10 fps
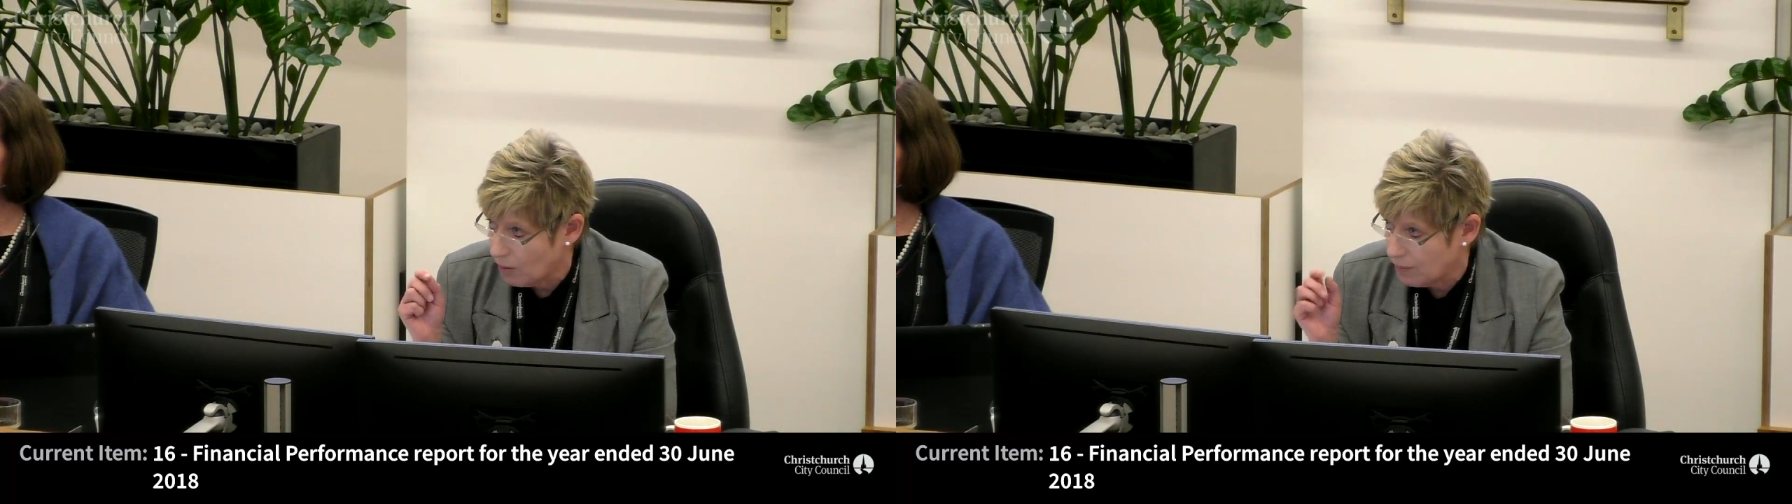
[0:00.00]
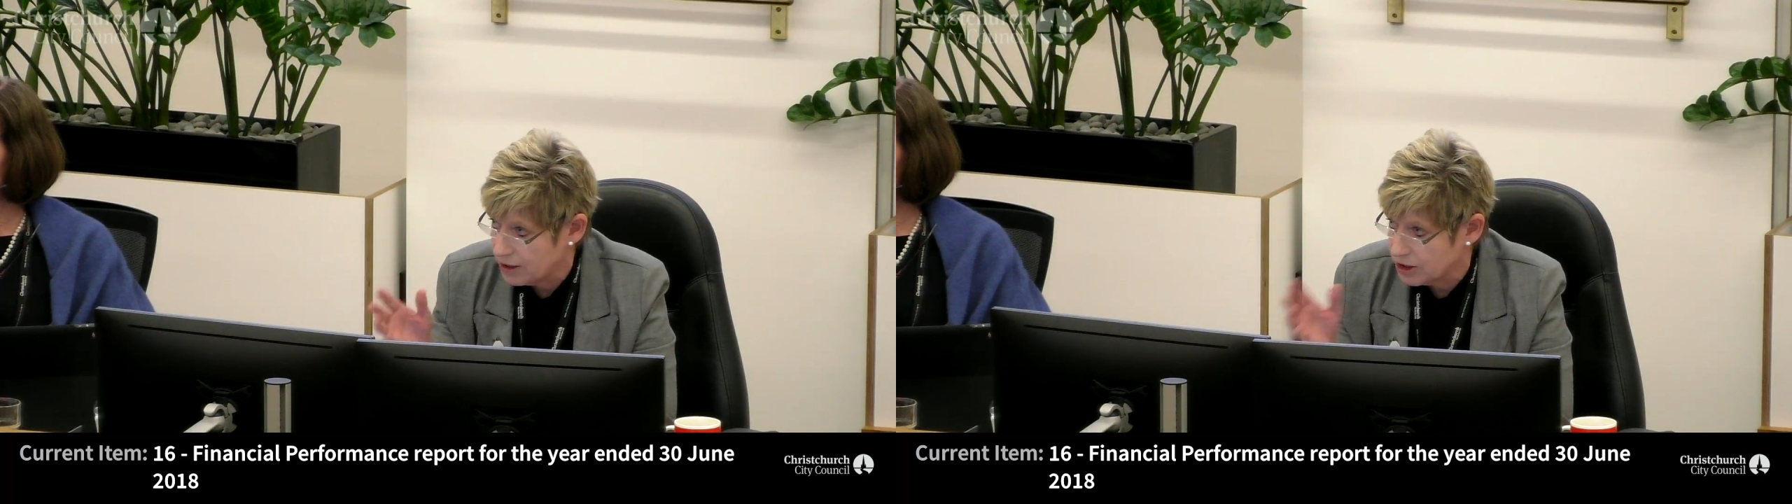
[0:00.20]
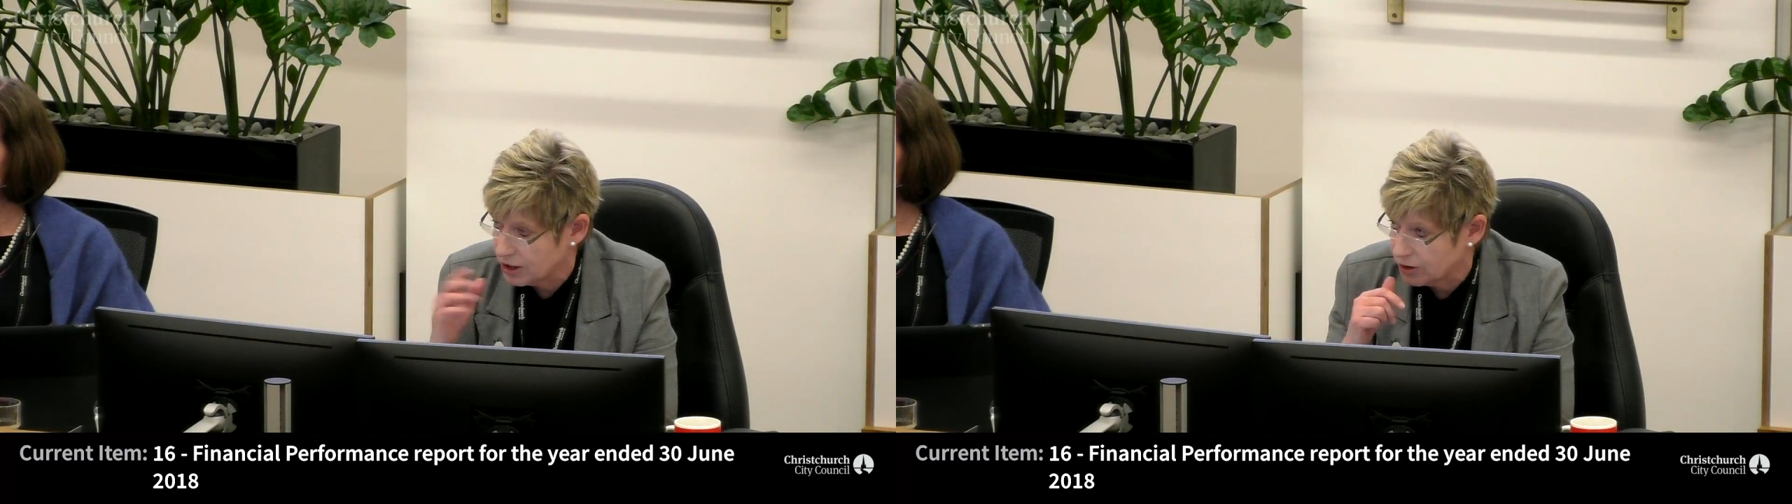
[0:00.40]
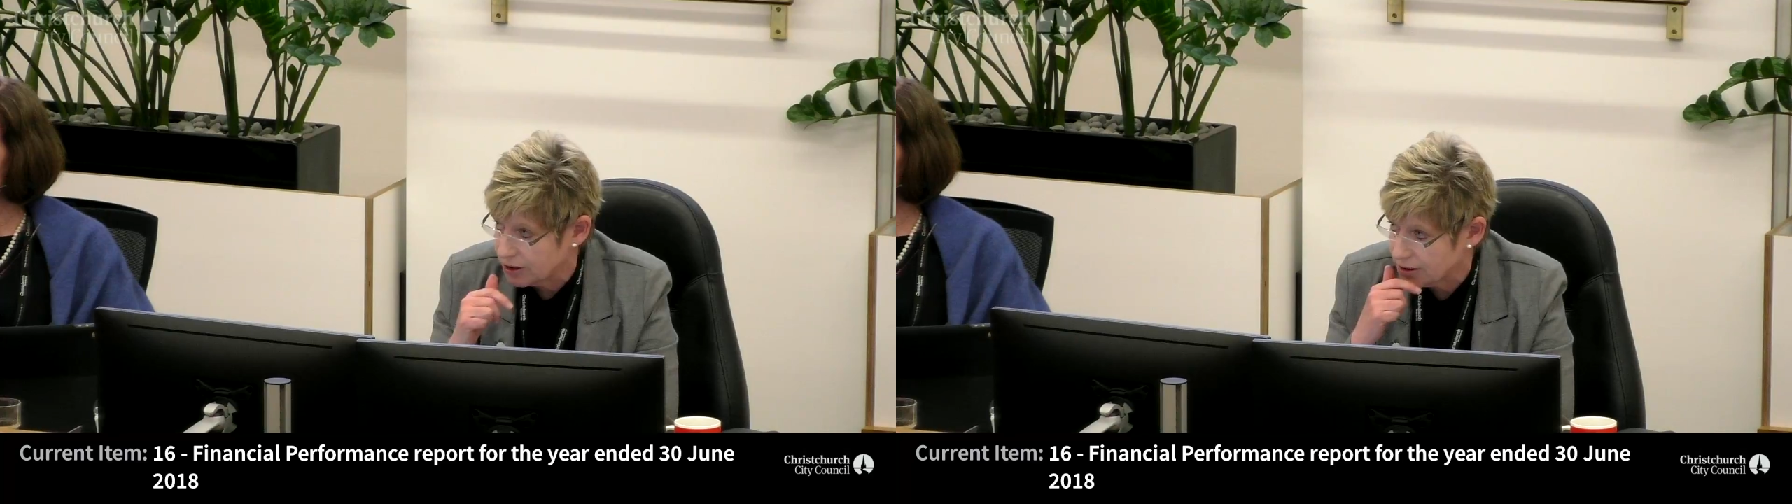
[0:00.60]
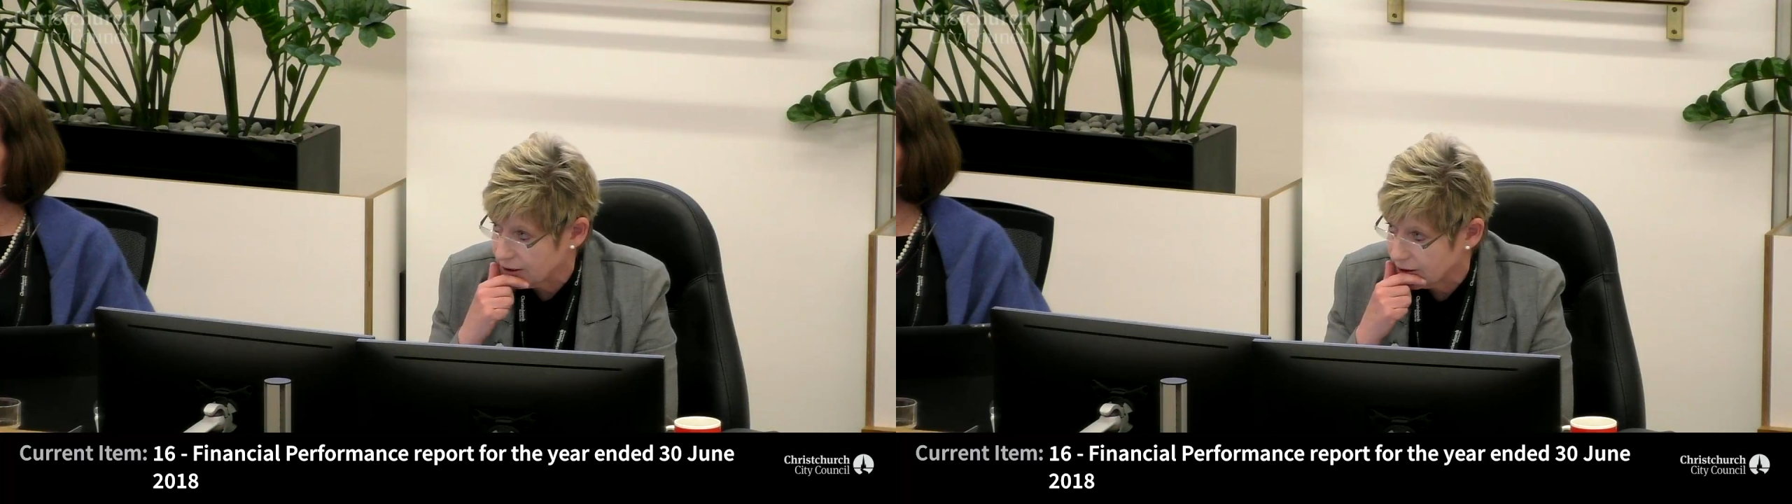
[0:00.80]
I'll be
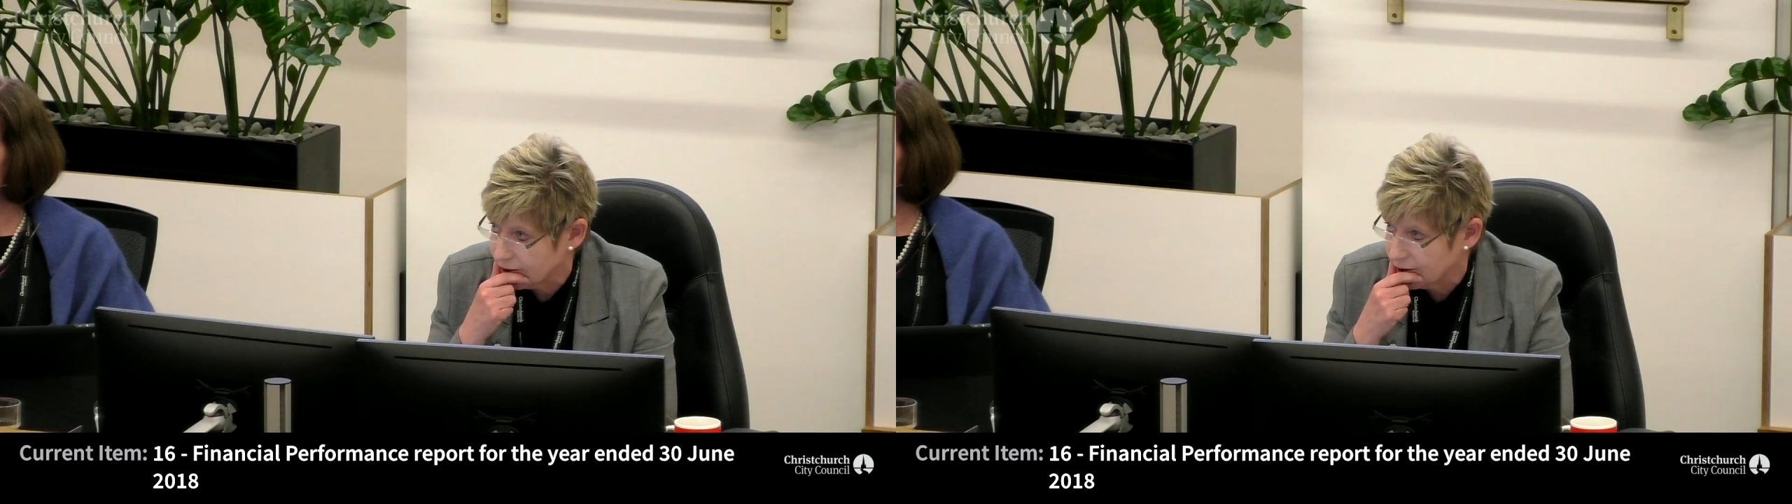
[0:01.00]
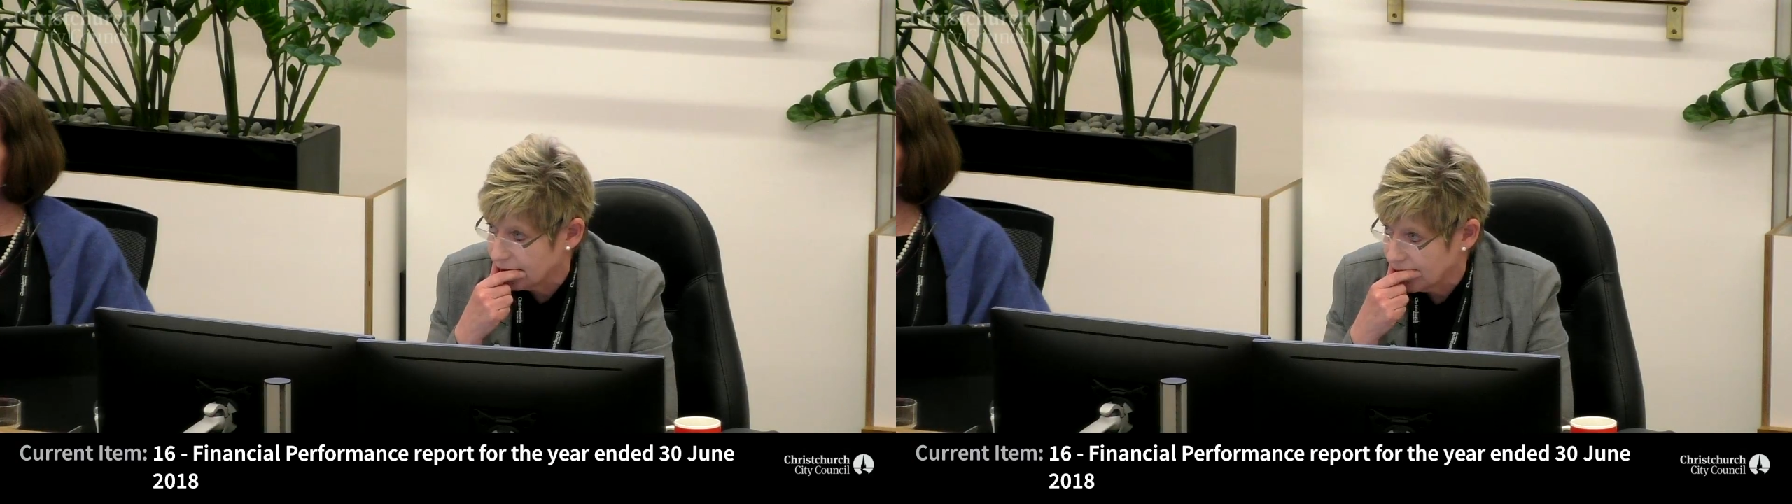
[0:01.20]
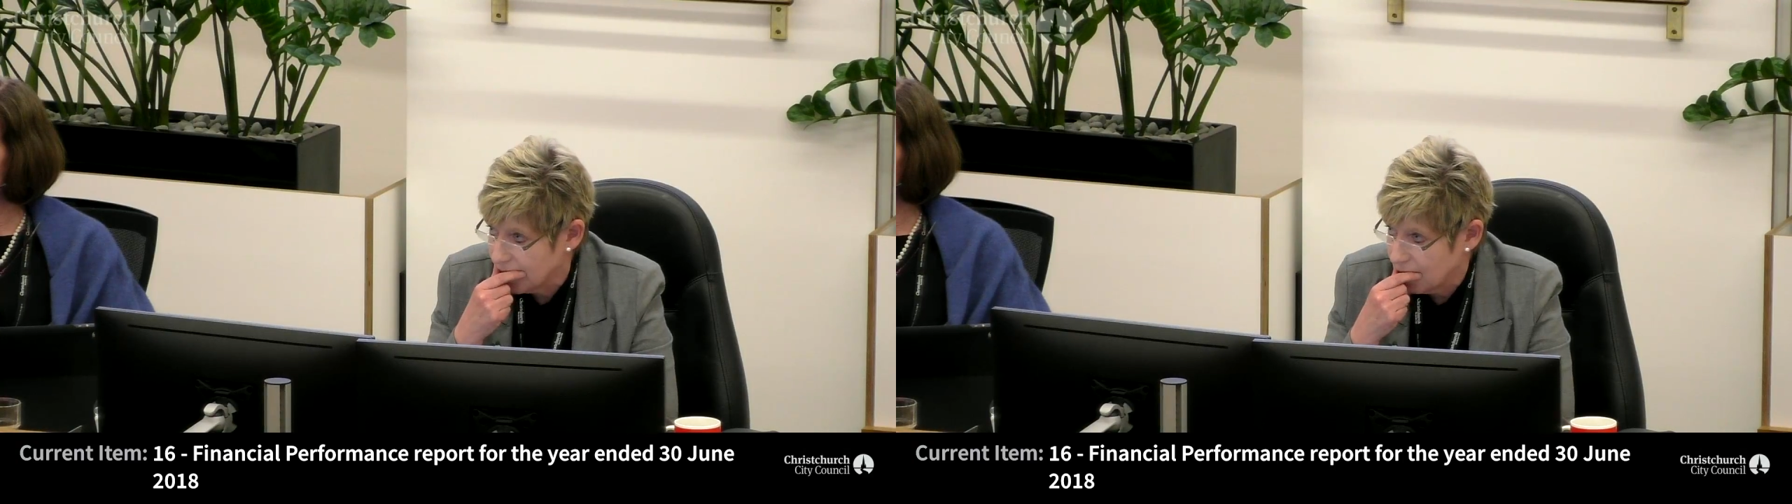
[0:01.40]
generous, and